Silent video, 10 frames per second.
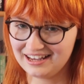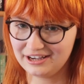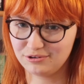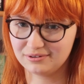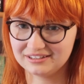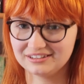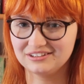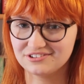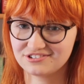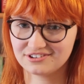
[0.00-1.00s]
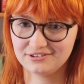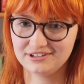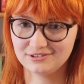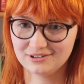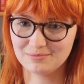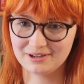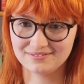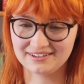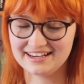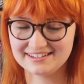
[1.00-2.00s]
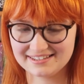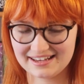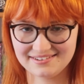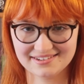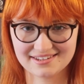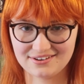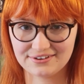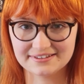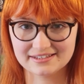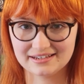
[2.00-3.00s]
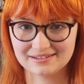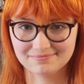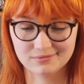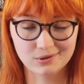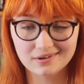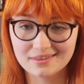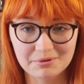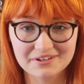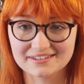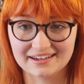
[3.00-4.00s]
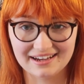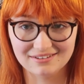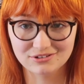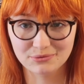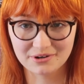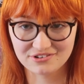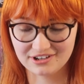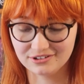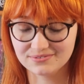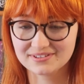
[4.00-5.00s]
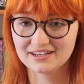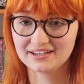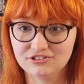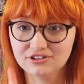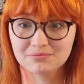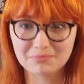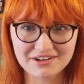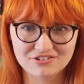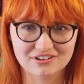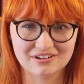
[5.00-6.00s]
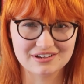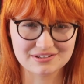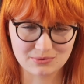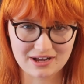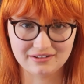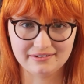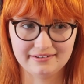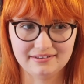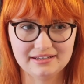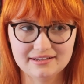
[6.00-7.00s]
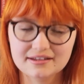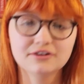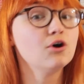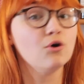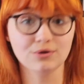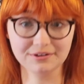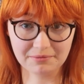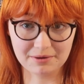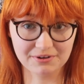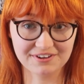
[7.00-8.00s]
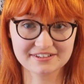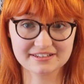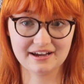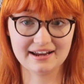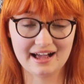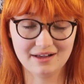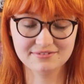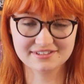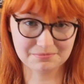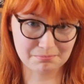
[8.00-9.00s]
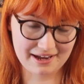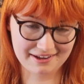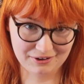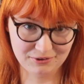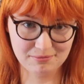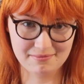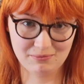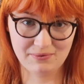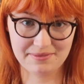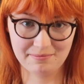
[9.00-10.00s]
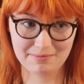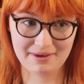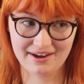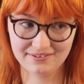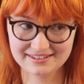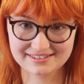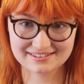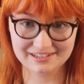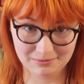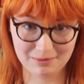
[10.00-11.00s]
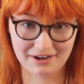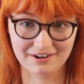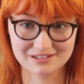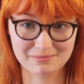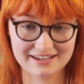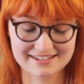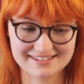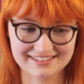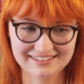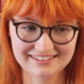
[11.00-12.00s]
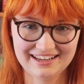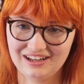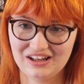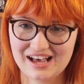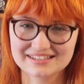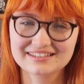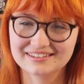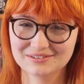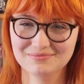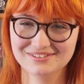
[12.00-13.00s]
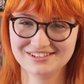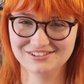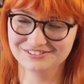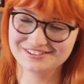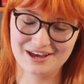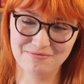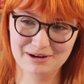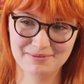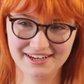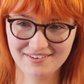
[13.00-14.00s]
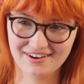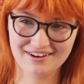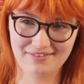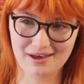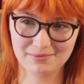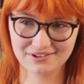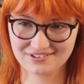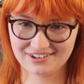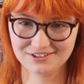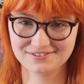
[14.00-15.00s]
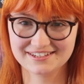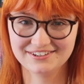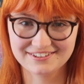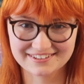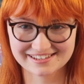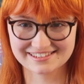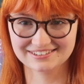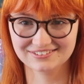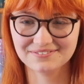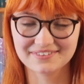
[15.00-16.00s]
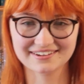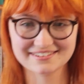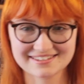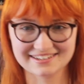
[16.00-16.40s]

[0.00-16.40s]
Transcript: I will show you a bit of an A to Z just so you can see all of the books I have on my shelves. should mention as well, these are not all of my books. I have some back home with my parents, in my parents' place still. I'll ask them to send me a picture of that bookshelf so you can see all of those.